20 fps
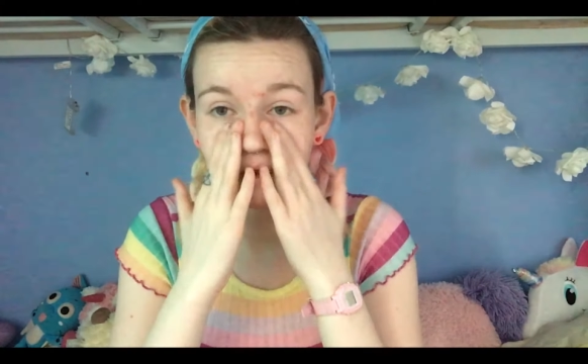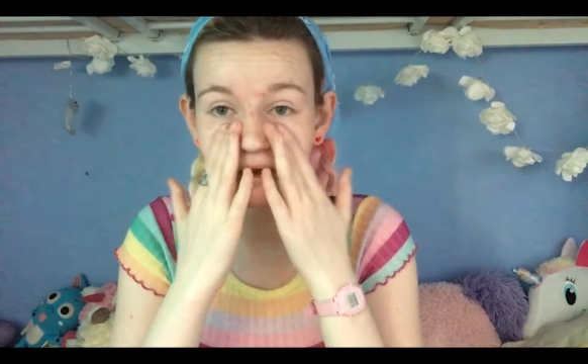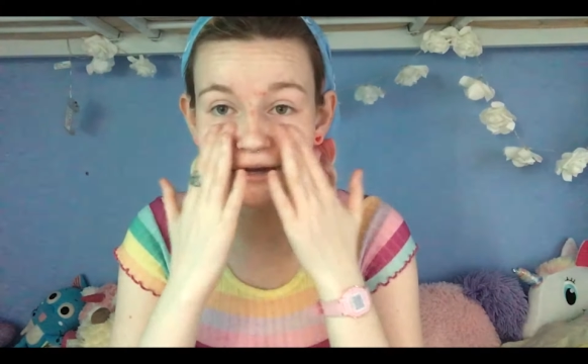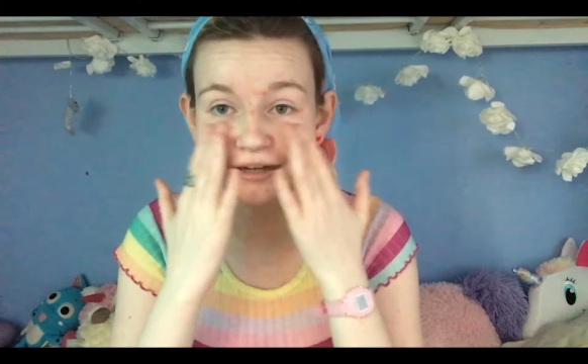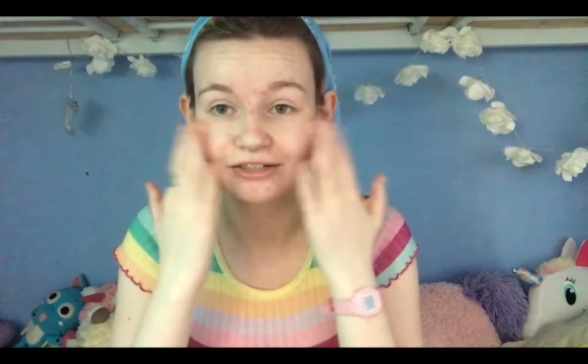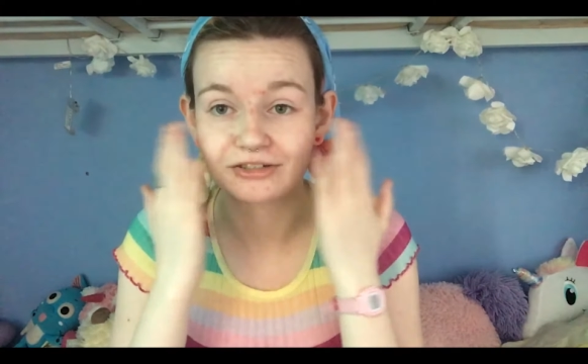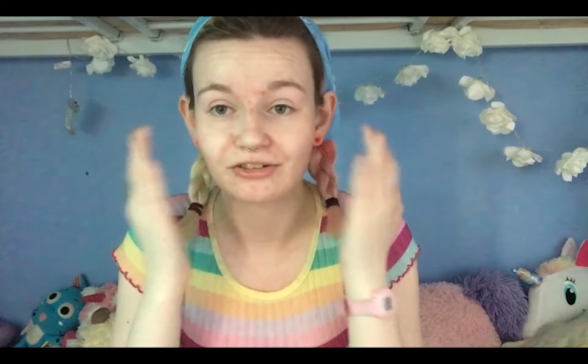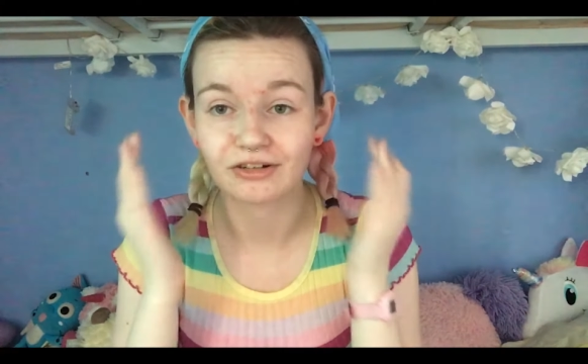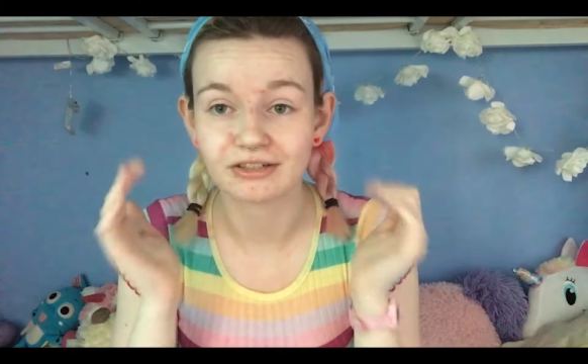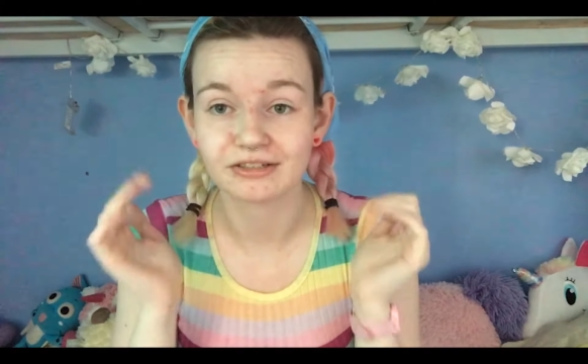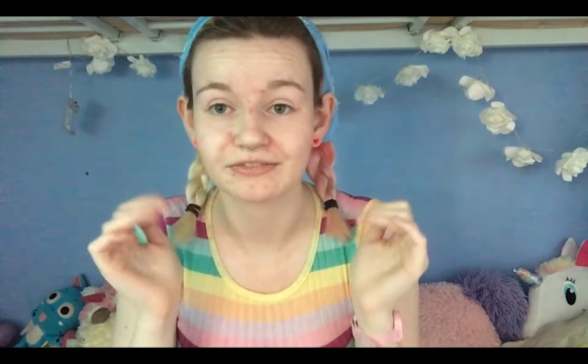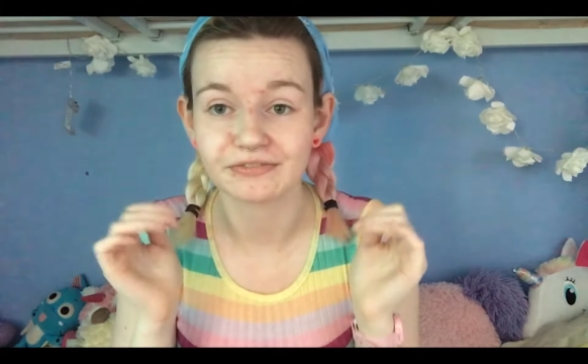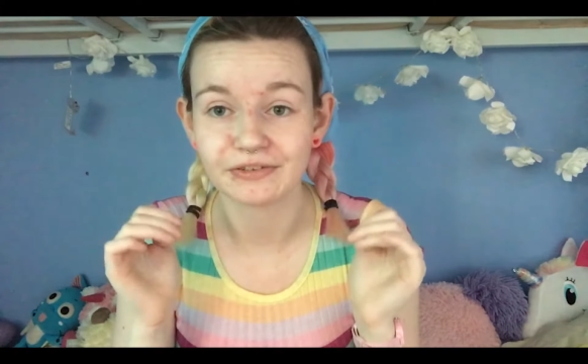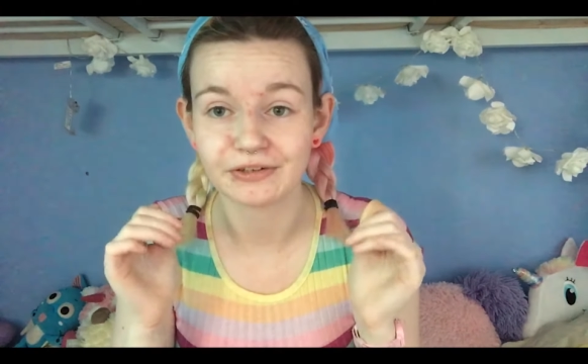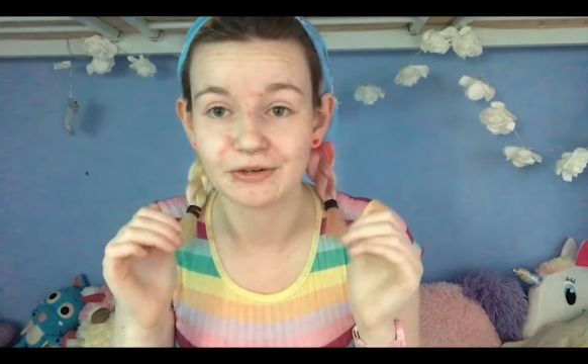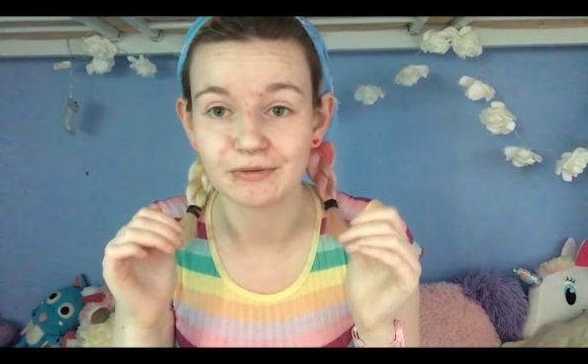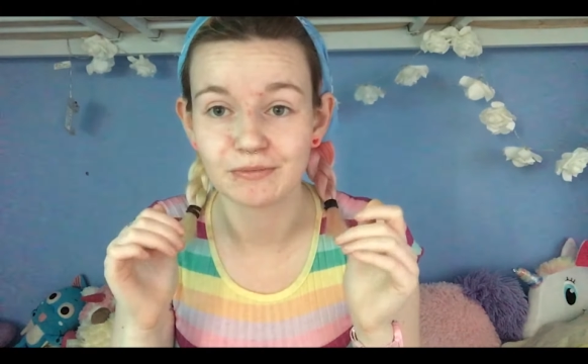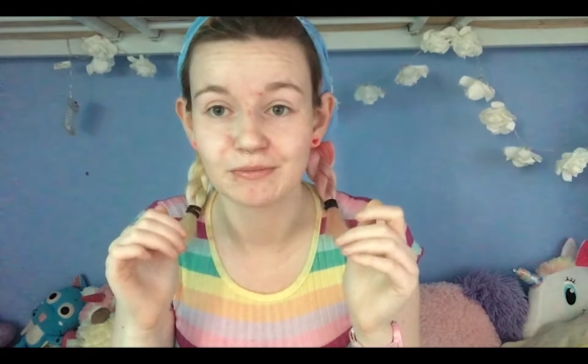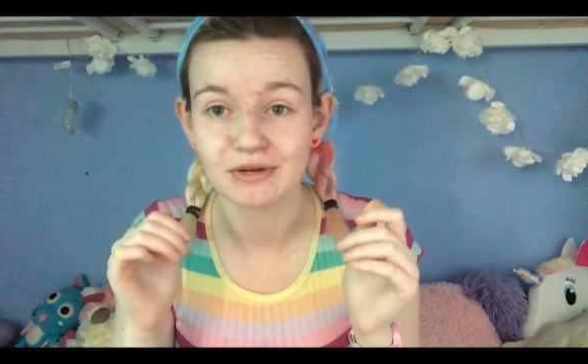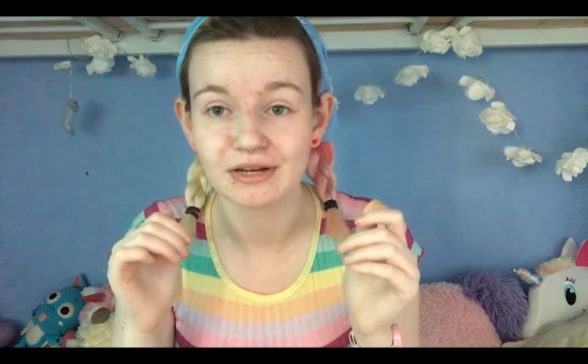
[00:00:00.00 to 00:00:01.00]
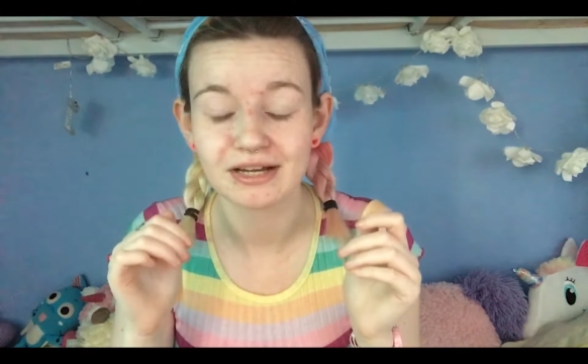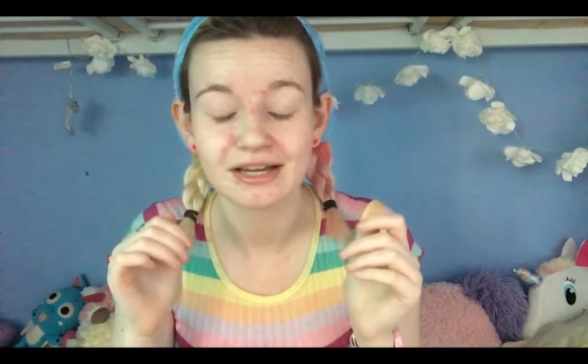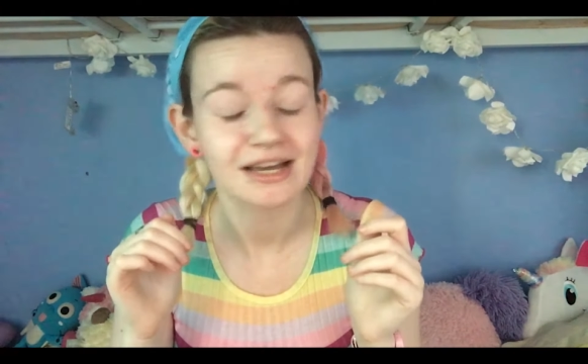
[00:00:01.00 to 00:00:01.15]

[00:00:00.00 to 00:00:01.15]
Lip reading: I tried to film